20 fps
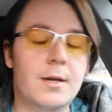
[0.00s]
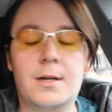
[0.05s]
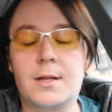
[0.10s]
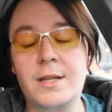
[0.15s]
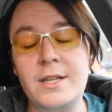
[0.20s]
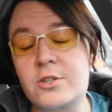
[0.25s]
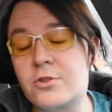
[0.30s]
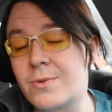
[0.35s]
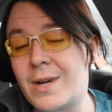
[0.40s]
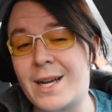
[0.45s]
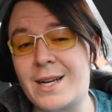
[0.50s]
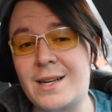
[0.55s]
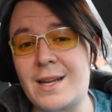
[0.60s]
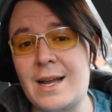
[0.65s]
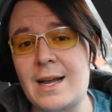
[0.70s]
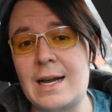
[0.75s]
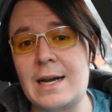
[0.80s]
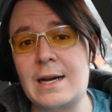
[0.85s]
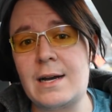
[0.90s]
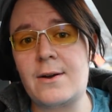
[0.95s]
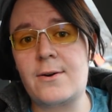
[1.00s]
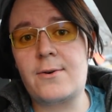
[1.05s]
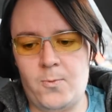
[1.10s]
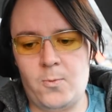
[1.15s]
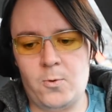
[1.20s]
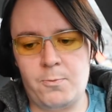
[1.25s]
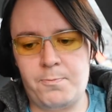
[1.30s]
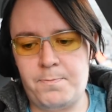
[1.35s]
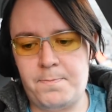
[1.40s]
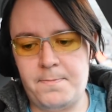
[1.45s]
glitch right now.
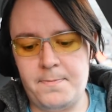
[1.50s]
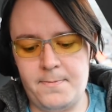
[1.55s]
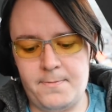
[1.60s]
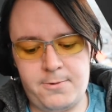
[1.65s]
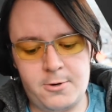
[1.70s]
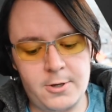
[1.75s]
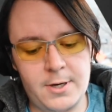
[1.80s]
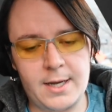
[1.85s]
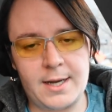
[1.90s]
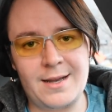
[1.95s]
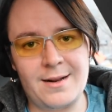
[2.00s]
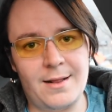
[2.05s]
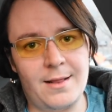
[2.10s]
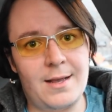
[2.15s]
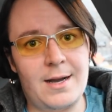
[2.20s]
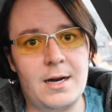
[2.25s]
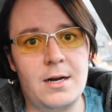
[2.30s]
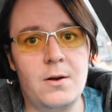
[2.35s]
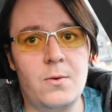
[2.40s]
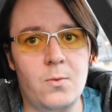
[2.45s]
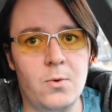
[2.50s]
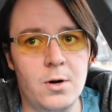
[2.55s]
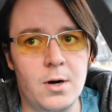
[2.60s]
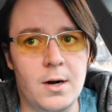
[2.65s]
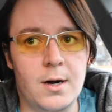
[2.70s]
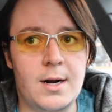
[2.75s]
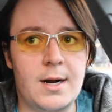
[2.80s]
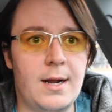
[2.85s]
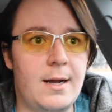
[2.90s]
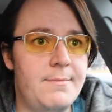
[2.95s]
We're putting in a lot of
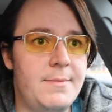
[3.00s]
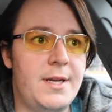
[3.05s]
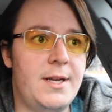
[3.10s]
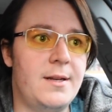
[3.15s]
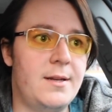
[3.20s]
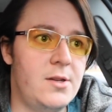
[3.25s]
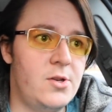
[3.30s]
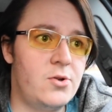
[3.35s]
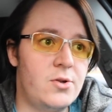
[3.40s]
work. I mean,